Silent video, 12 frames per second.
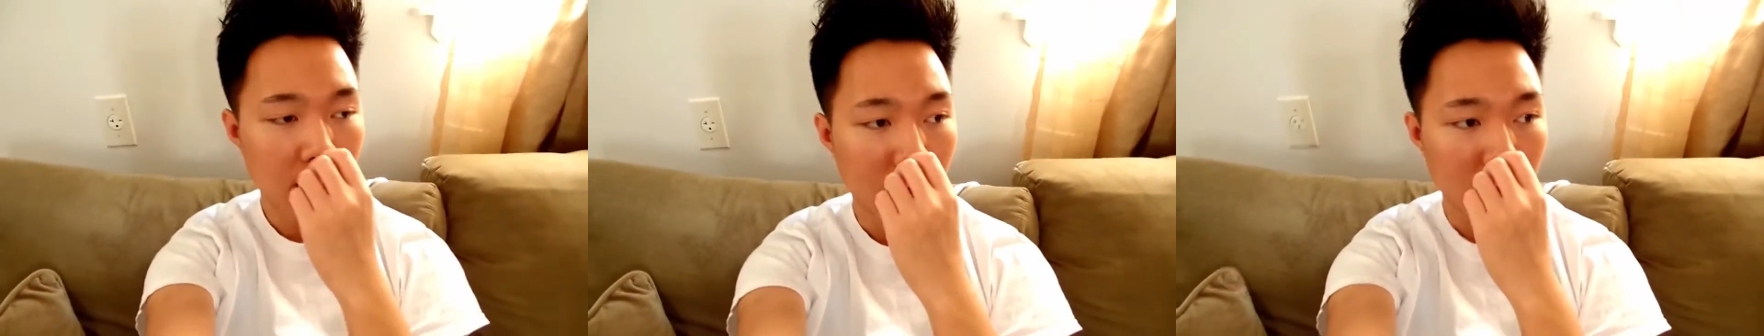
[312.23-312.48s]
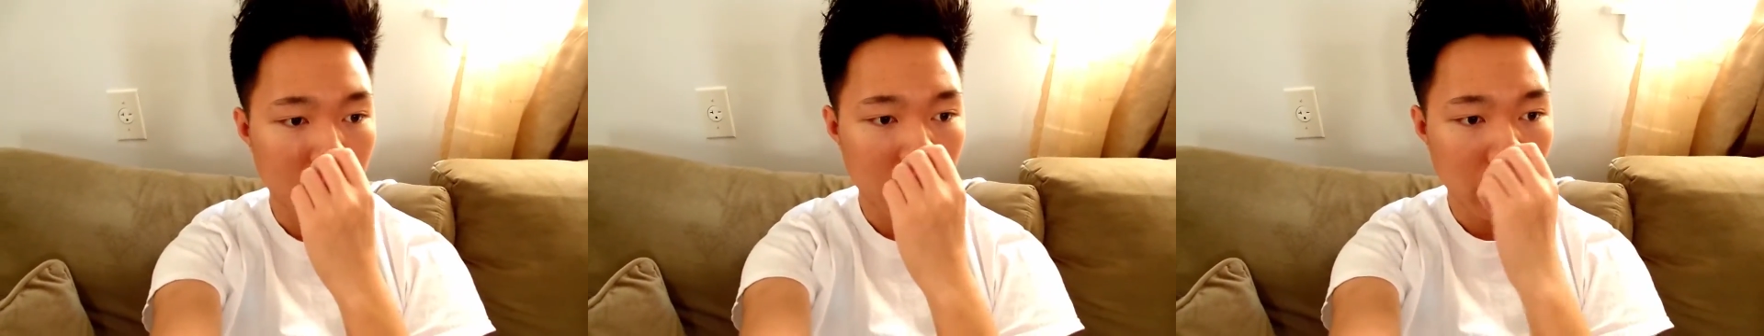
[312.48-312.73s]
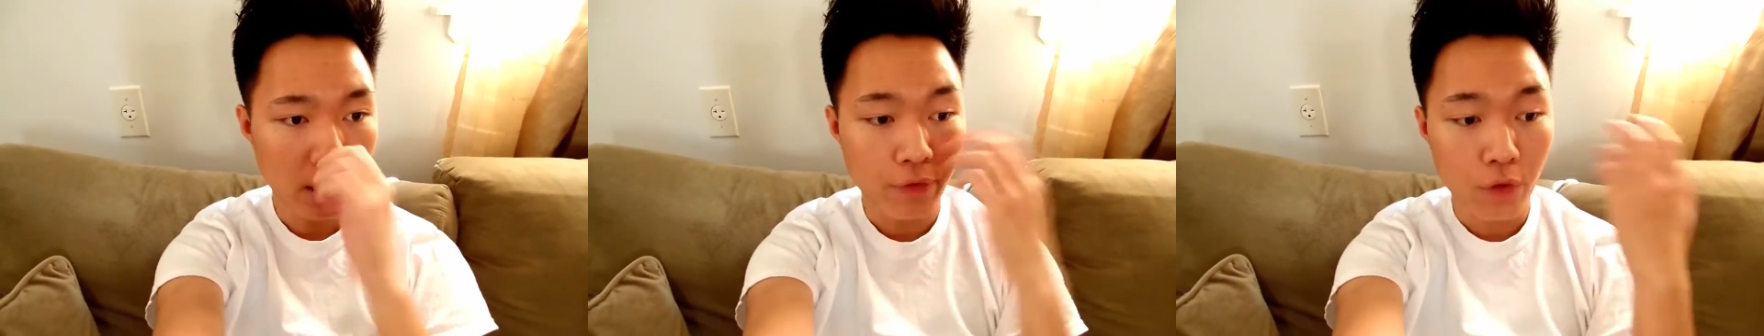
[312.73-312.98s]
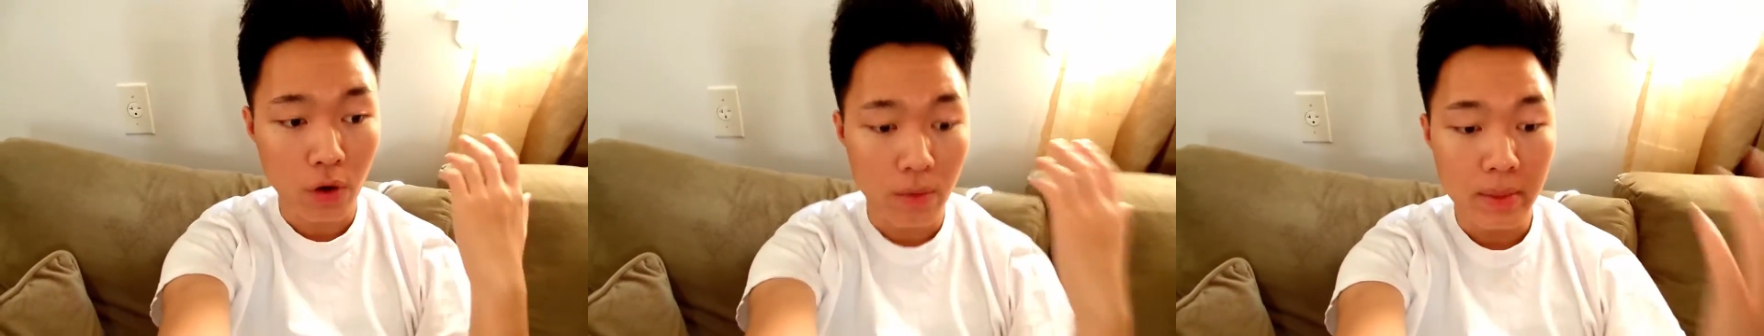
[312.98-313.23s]
Um, like
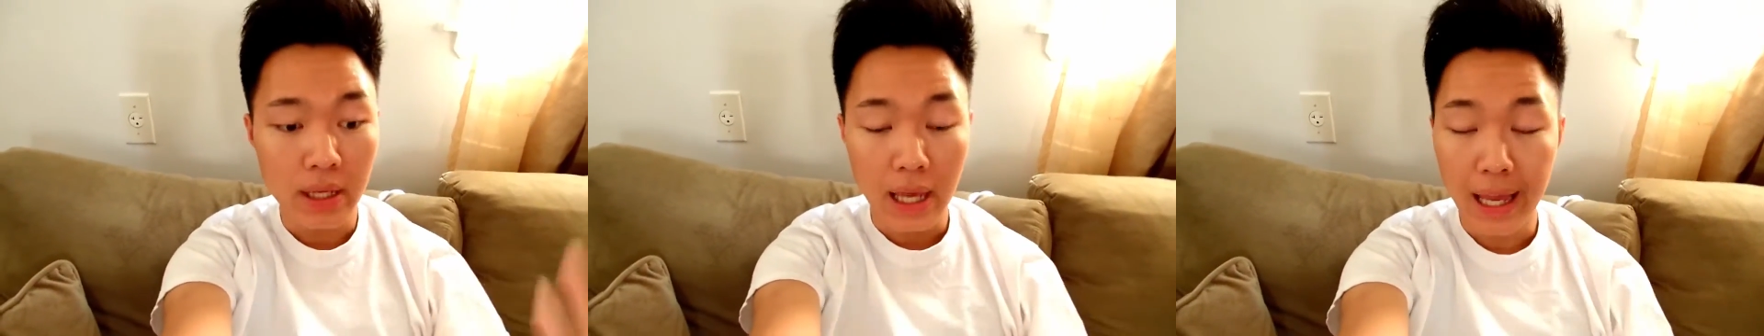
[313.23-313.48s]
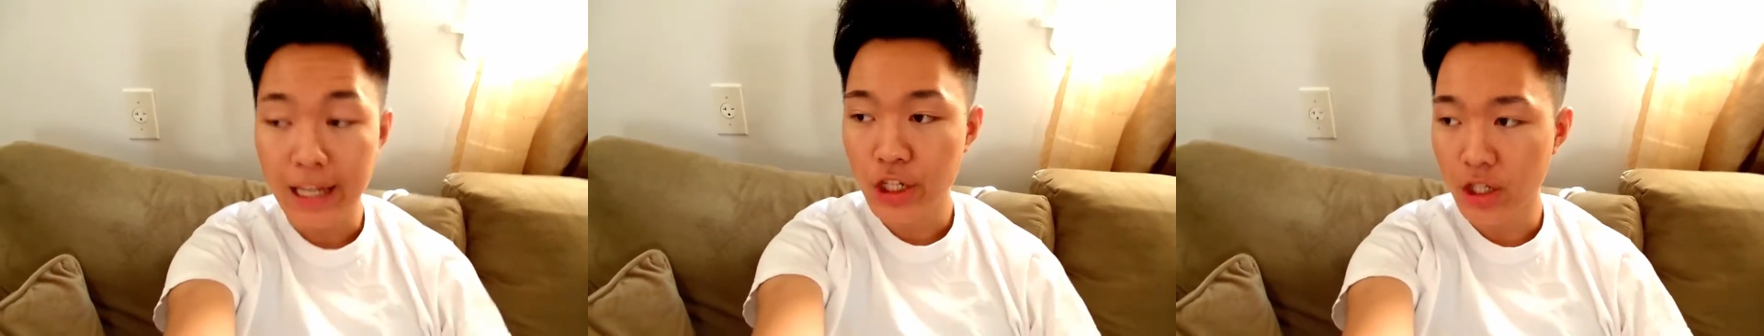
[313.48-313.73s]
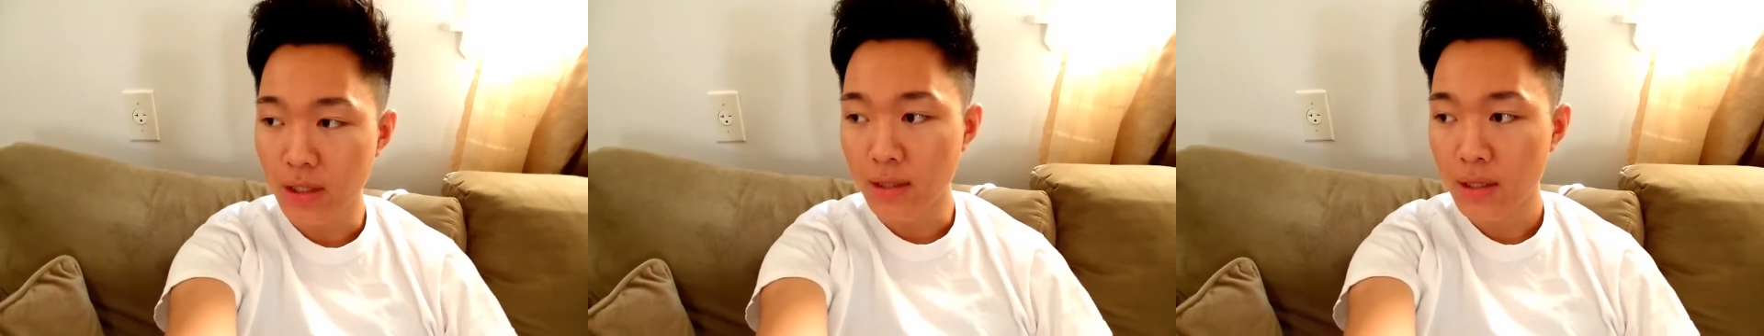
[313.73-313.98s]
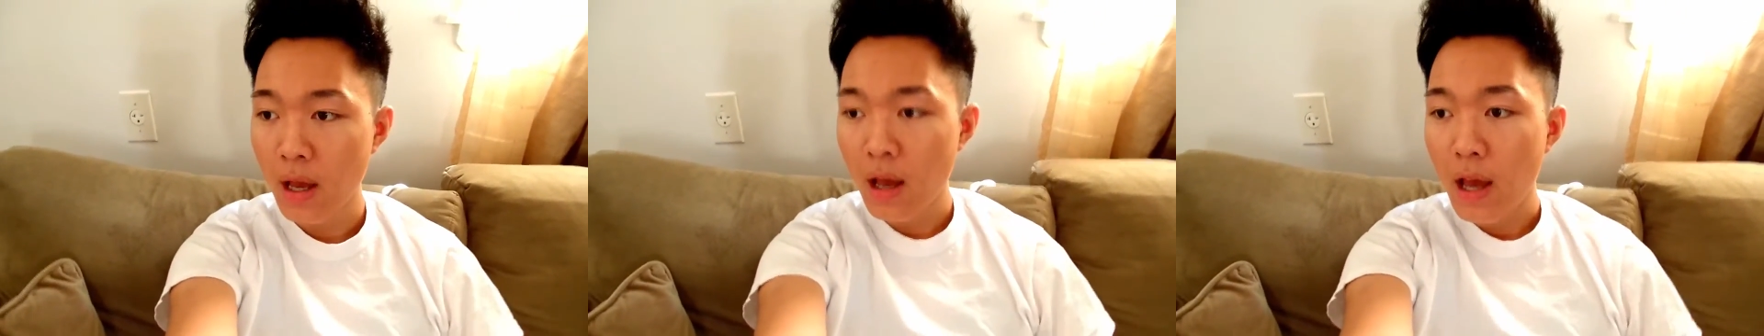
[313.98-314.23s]
for me, Asians,